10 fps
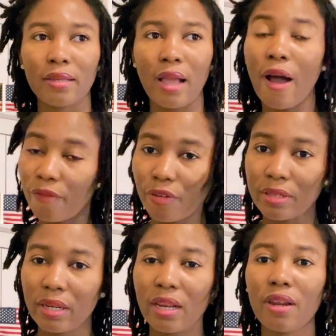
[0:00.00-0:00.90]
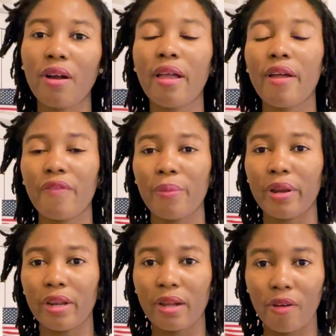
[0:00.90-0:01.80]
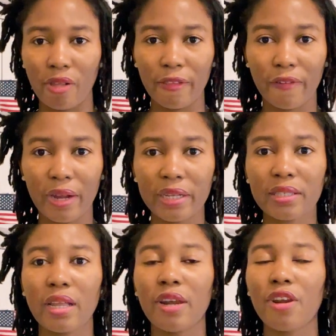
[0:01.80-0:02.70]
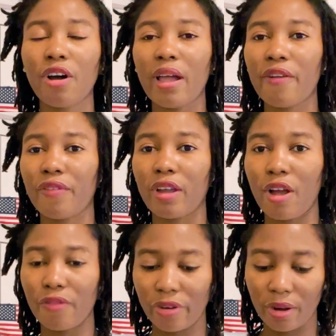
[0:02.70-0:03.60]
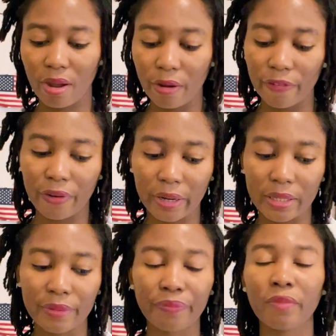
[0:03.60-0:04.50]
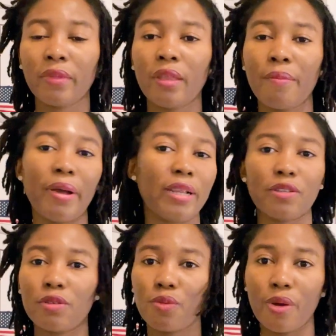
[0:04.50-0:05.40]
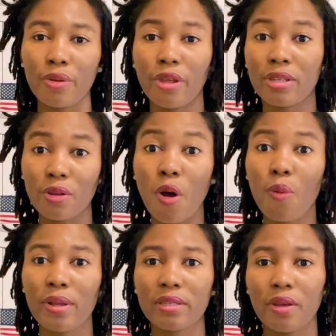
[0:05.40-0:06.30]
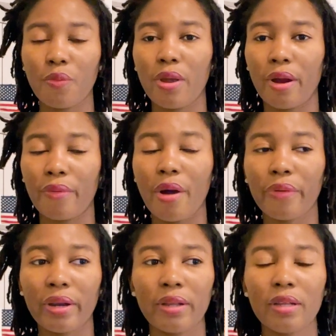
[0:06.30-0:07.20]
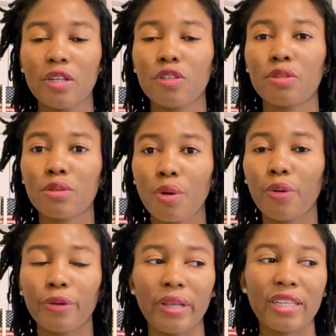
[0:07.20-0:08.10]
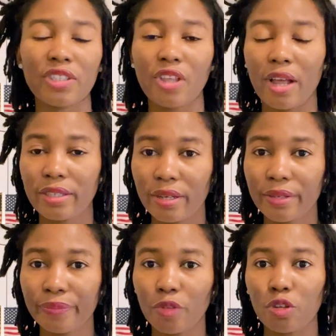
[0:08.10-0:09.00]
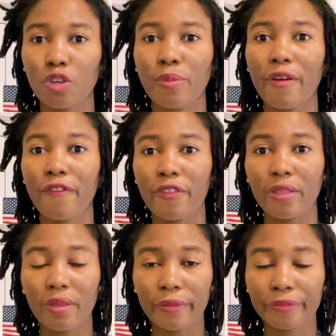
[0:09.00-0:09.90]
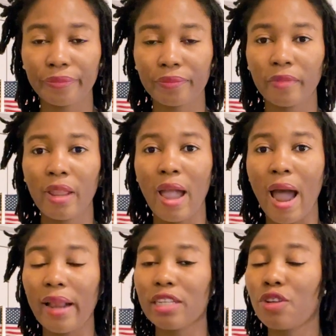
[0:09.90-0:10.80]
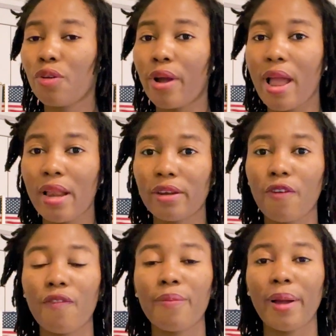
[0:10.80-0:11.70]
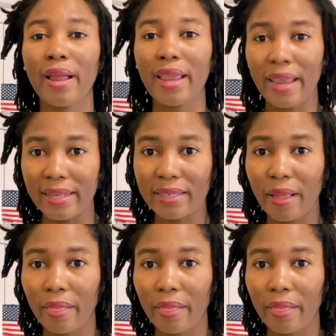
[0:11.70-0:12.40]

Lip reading: Unfortunately, not everybody qualifies and not every country qualifies. But there's always a way around it. So it started October 5th and it's going to end November 8th.